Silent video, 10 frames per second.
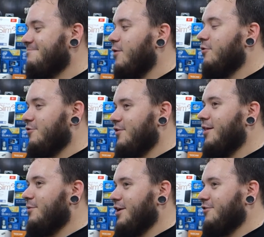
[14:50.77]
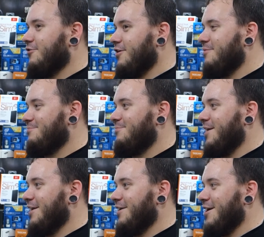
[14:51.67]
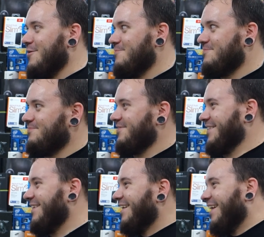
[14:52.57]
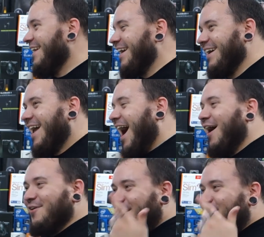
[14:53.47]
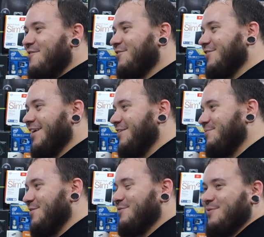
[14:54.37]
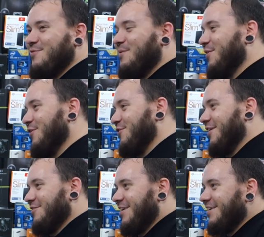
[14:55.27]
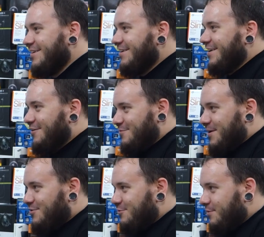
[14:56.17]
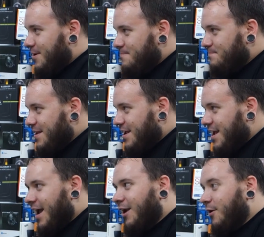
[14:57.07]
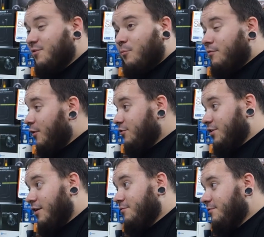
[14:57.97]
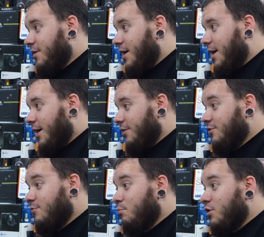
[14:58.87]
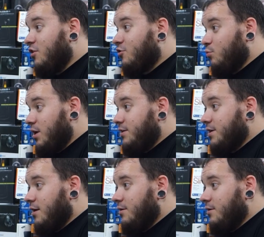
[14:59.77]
It was available yesterday by now. I always, because we film on Thursdays, right? It always messes with me. Anyway, more phone stuff. This is pretty sweet.